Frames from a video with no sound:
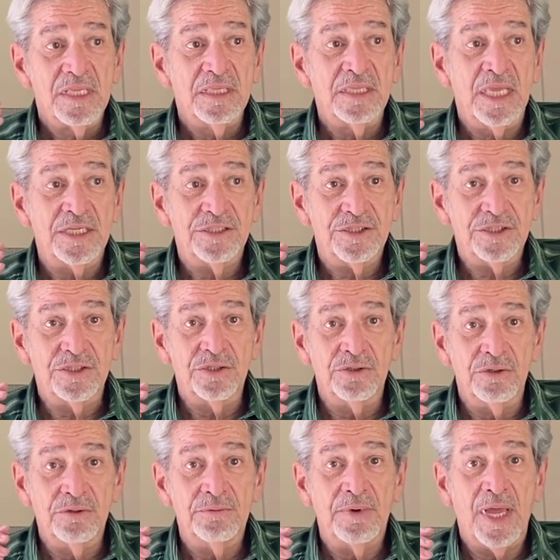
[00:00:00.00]
let's
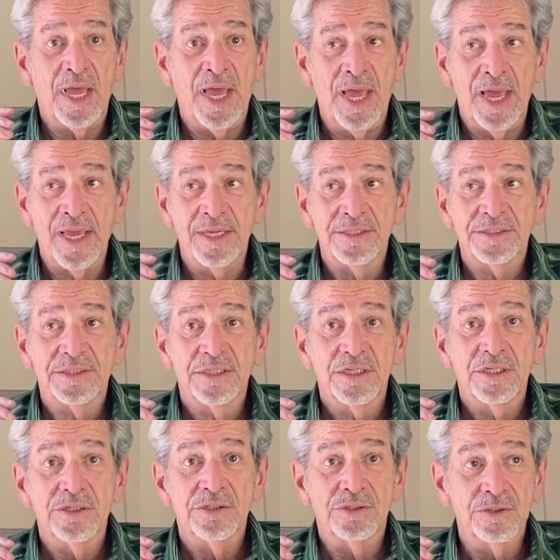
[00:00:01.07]
do them as
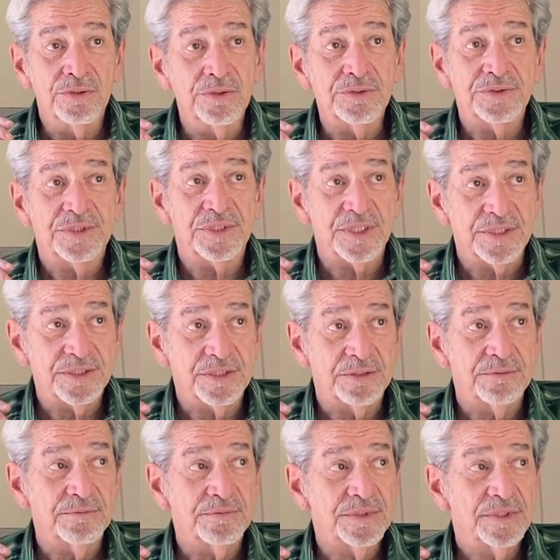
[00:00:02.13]
dual
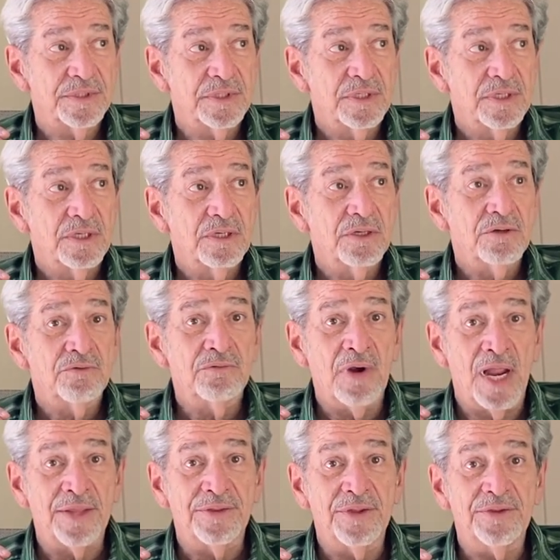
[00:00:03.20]
systems
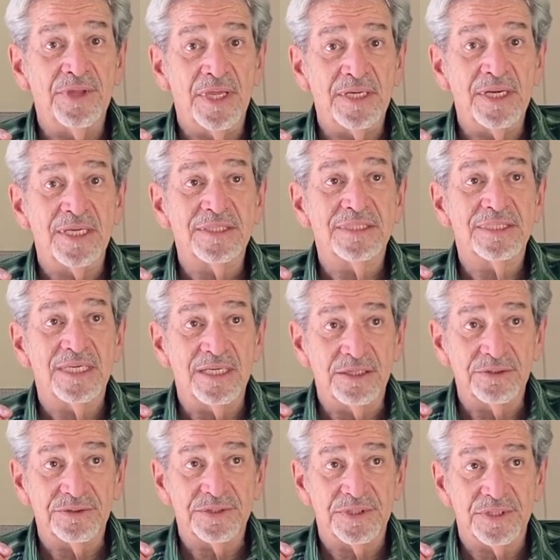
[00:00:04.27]
rather than as
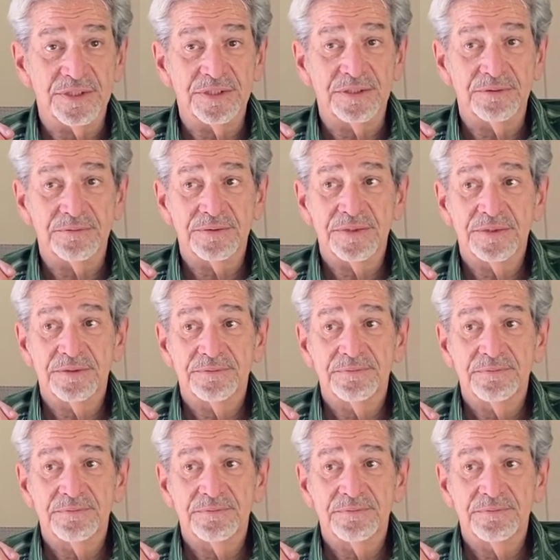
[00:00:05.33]
single systems.